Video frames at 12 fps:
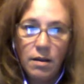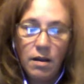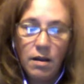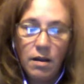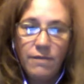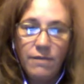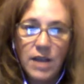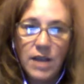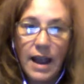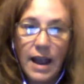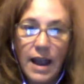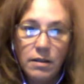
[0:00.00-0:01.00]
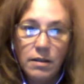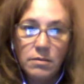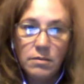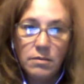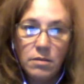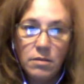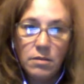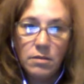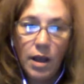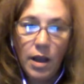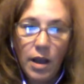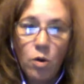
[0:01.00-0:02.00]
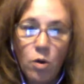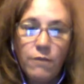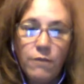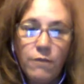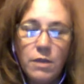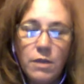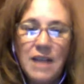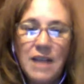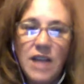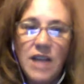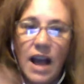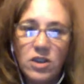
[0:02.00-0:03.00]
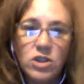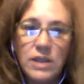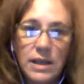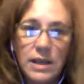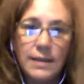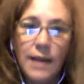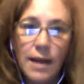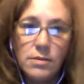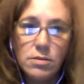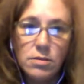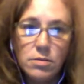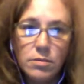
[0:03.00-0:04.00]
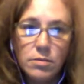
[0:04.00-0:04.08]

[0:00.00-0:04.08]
of the diet in order for the mice to actually eat less.